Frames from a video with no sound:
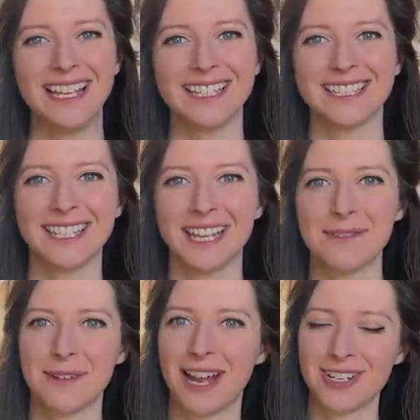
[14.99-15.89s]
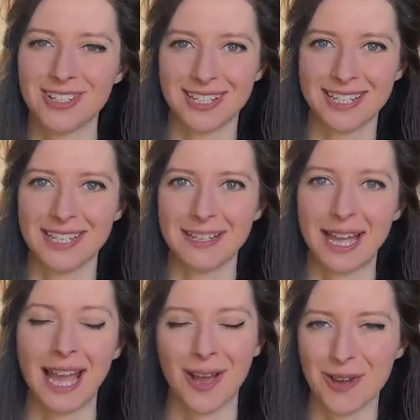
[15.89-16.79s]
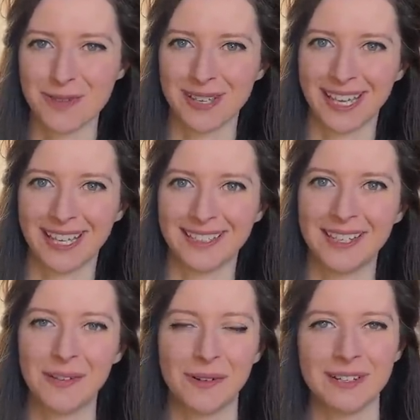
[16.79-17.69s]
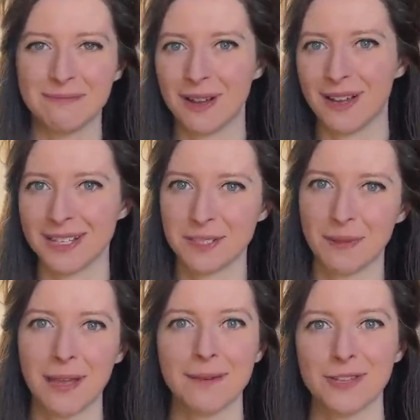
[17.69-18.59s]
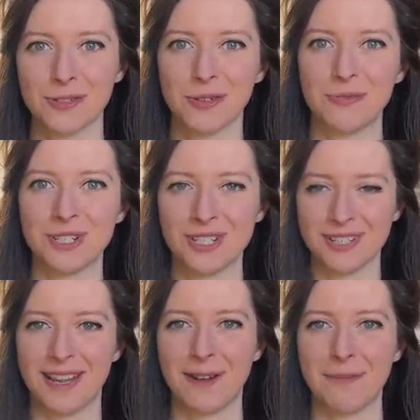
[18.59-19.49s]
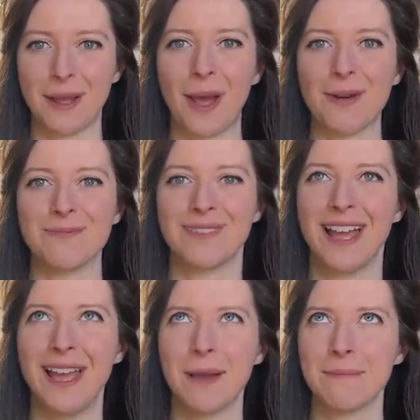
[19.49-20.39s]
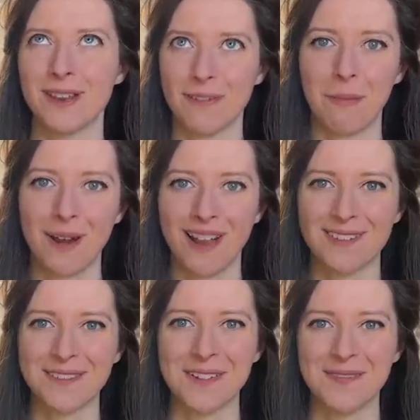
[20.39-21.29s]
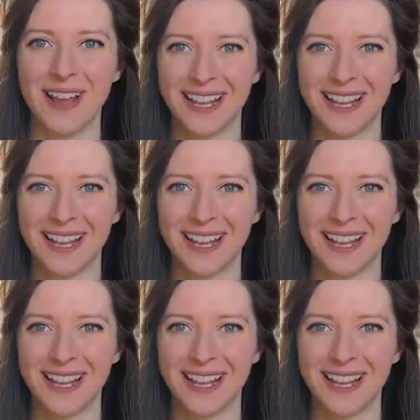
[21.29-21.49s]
Today we're actually at home again. We're in my spare bedroom, which has now become a bit of a plant room.